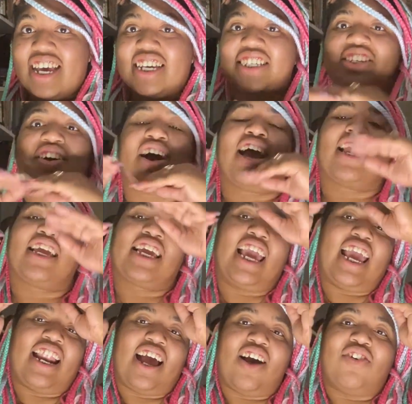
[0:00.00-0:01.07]
So I
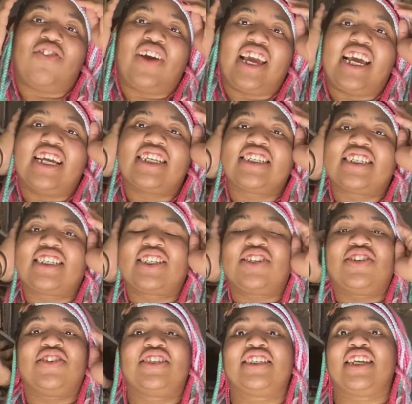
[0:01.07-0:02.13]
cannot wait
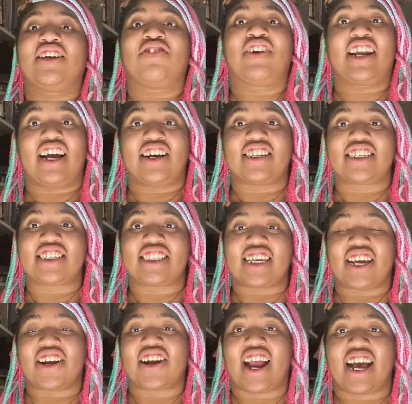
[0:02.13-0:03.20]
to see what else the
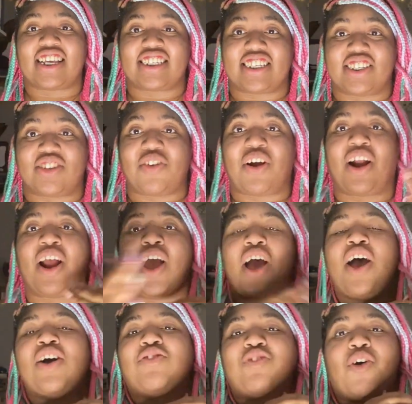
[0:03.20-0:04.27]
year has in store
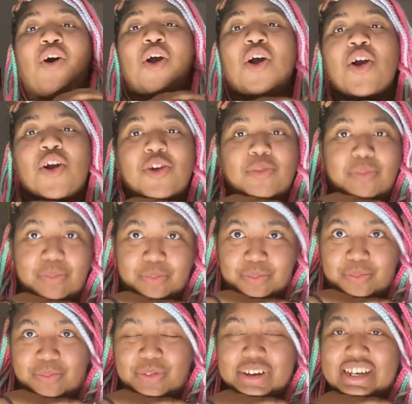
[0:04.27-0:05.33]
for
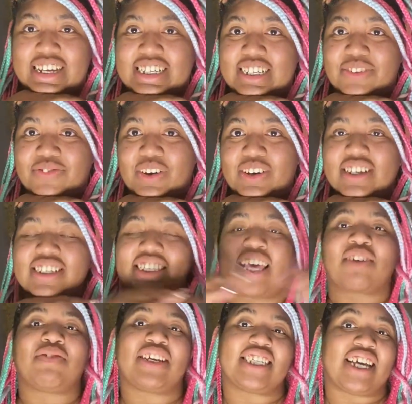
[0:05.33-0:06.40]
bookish folks
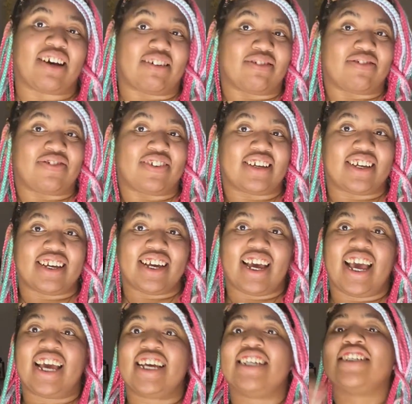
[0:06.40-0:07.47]
like myself.
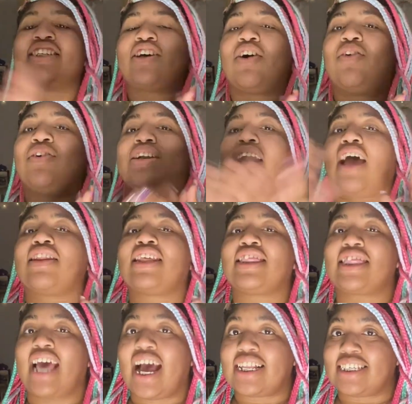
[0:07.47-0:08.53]
So now that
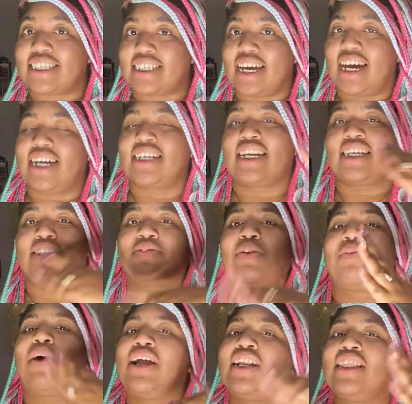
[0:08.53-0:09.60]
that's done, let's
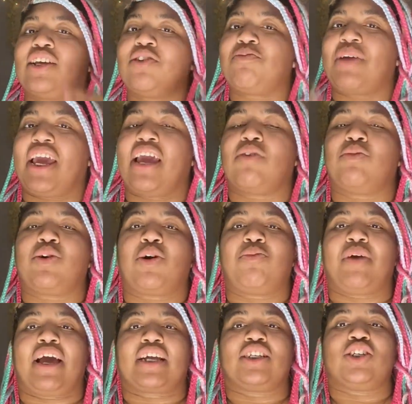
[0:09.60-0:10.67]
rewind a little bit and we'll go
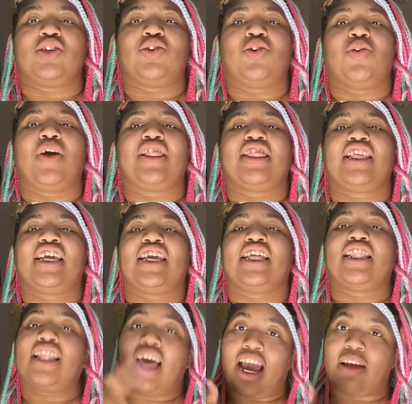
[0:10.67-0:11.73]
back to the
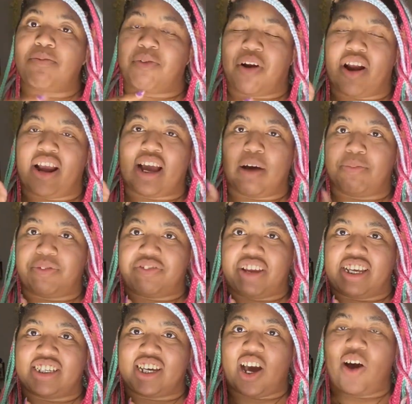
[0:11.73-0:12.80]
library a couple of
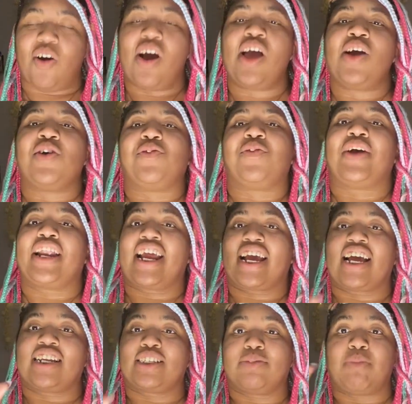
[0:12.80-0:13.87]
days ago when I
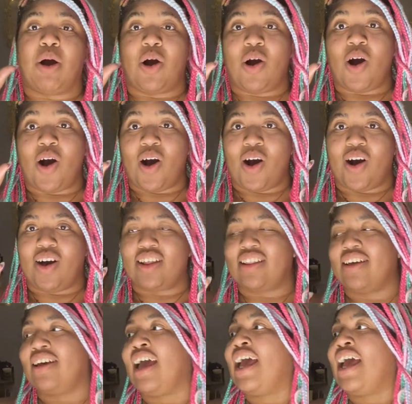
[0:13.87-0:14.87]
got a small haul.